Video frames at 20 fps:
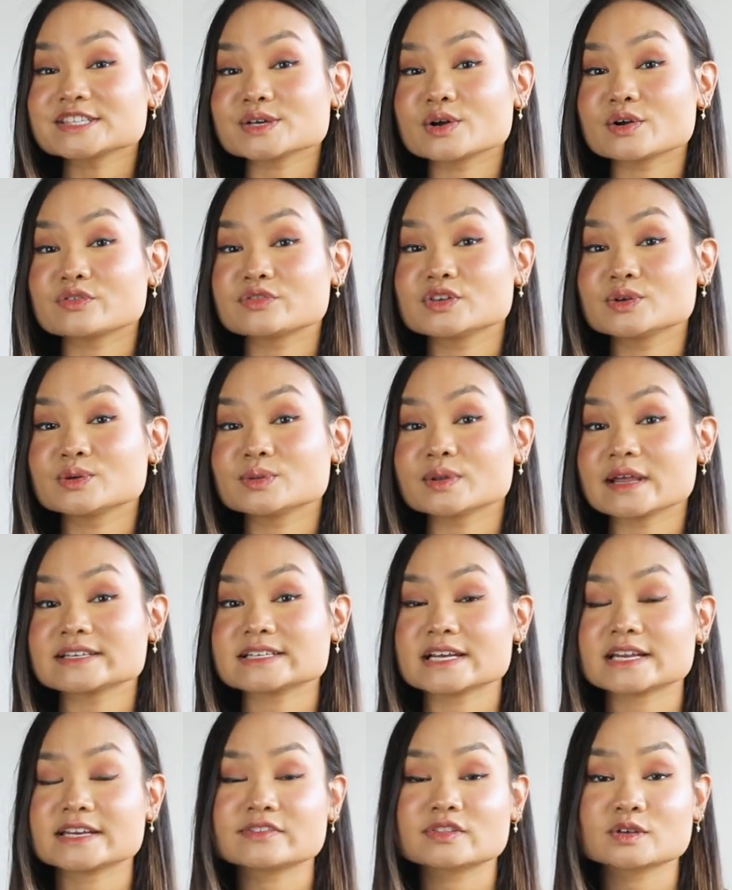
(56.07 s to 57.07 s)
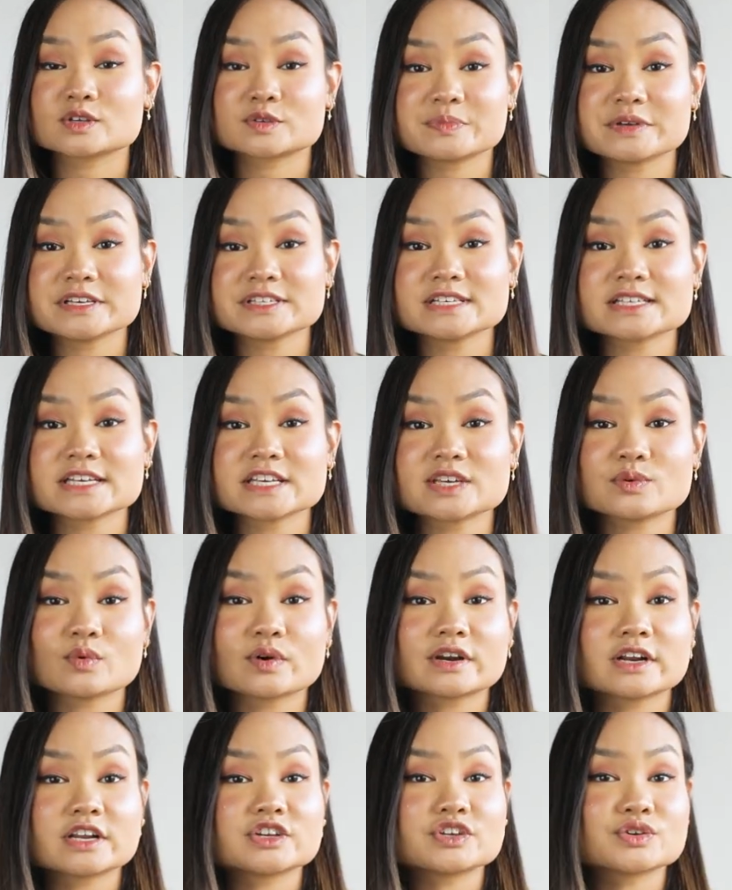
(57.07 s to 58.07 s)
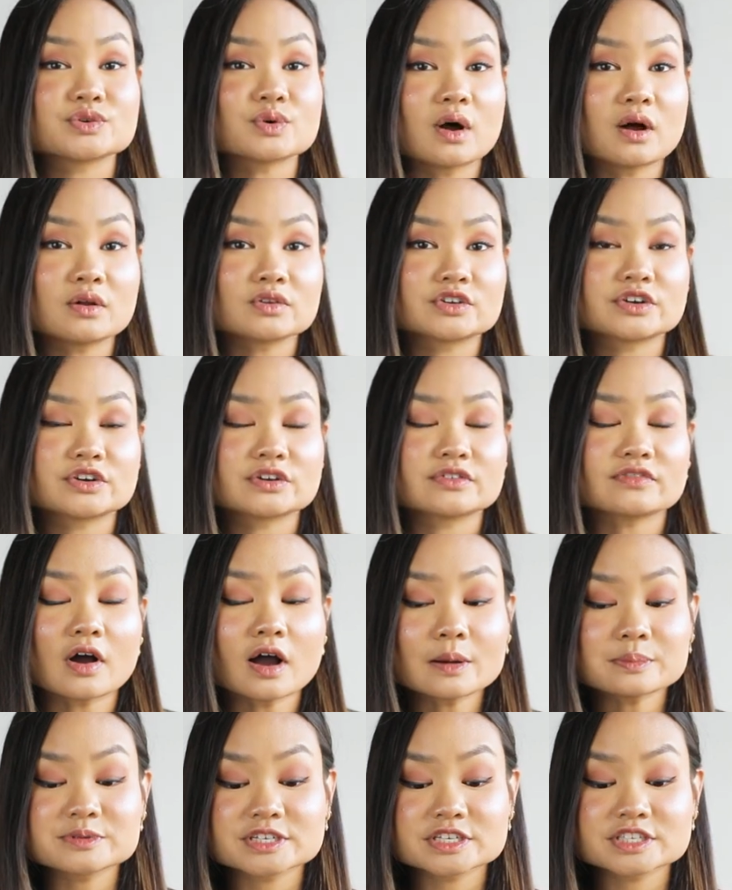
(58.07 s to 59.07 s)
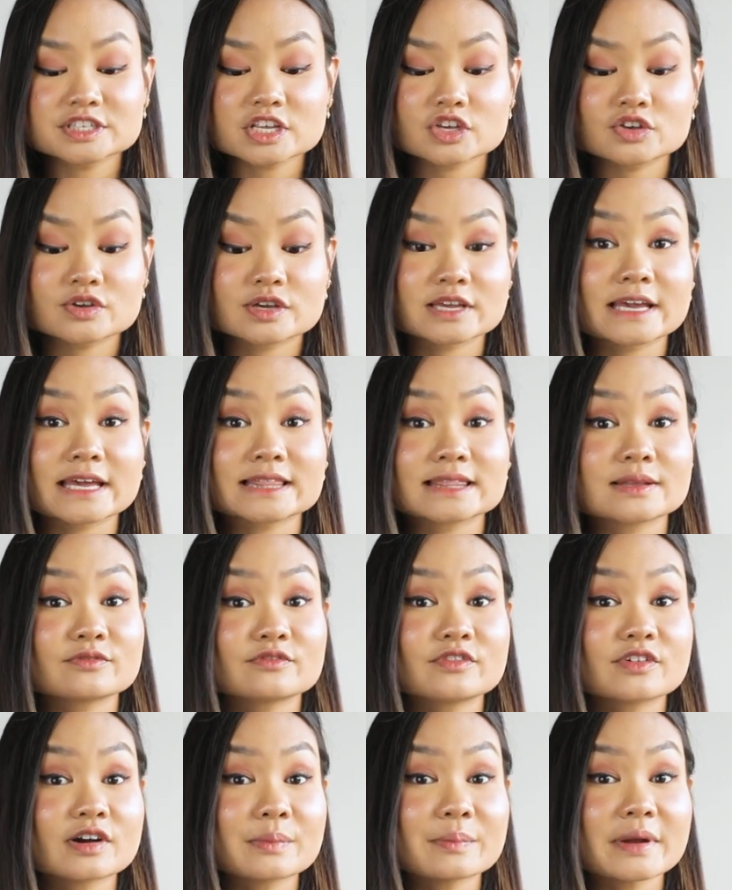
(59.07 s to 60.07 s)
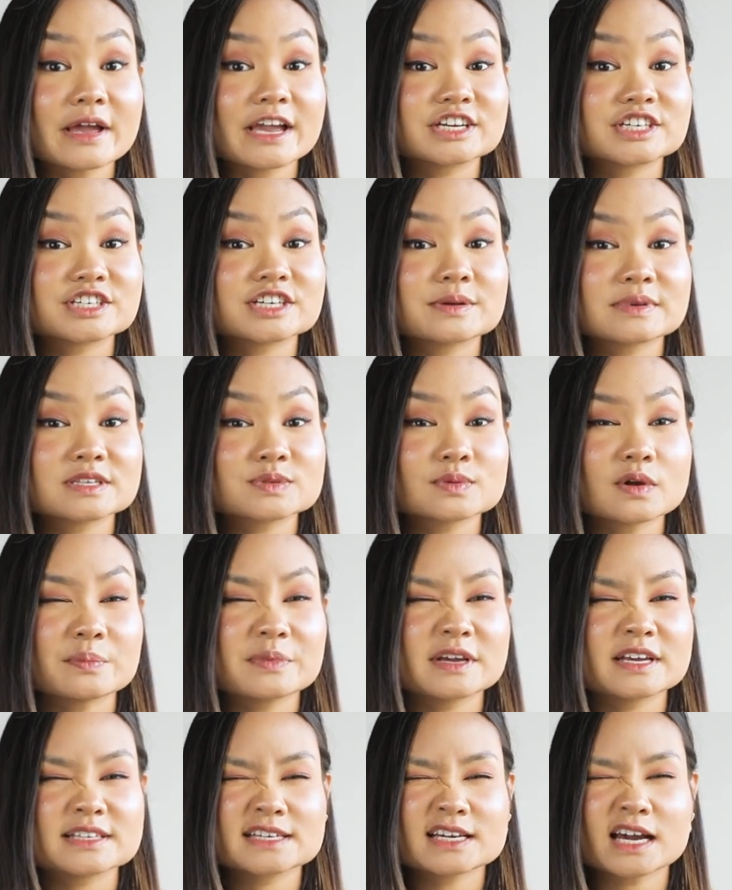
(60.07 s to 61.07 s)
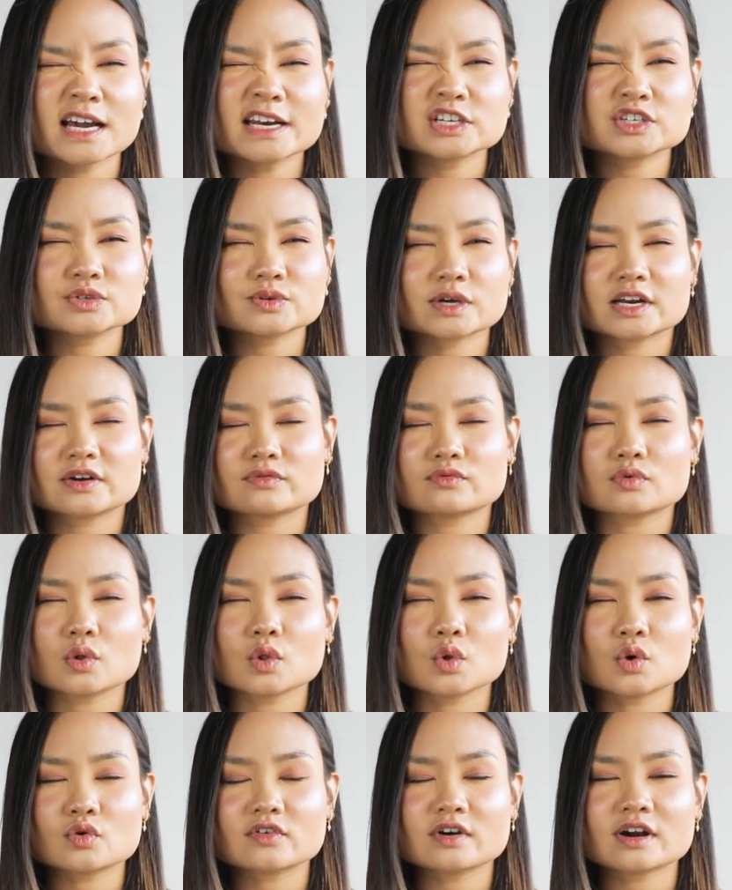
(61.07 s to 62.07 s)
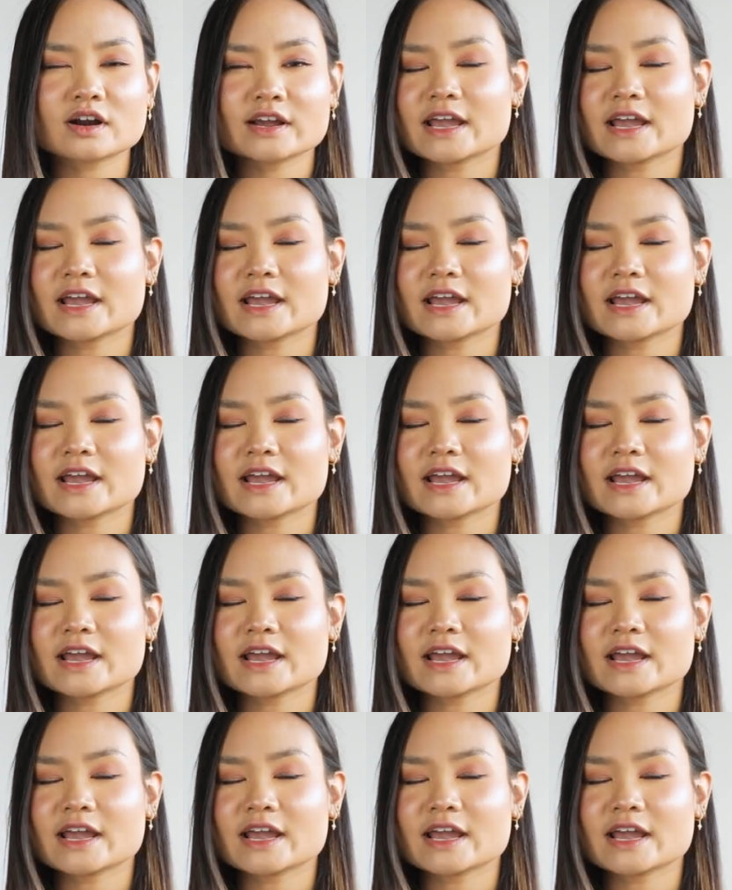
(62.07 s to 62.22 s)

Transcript: So if you liked any of those pieces and you wanted new alternative options, that you can get them from H and M as well, because they kind of do kind of roll over.